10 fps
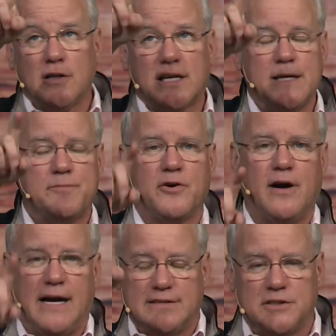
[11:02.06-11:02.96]
to keep their
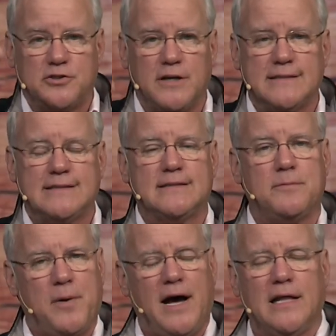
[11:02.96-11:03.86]
eyes and trust the
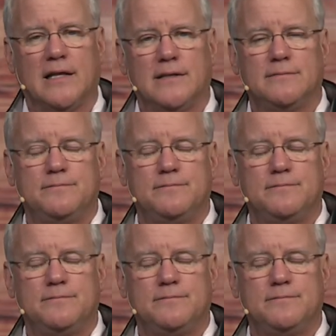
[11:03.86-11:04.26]
pilot.